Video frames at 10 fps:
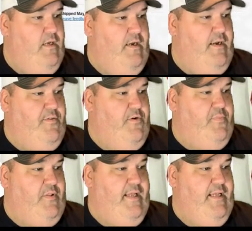Another
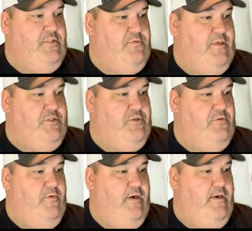Plains
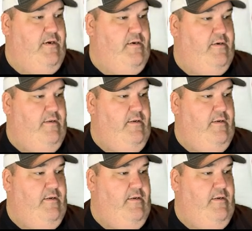Western Wear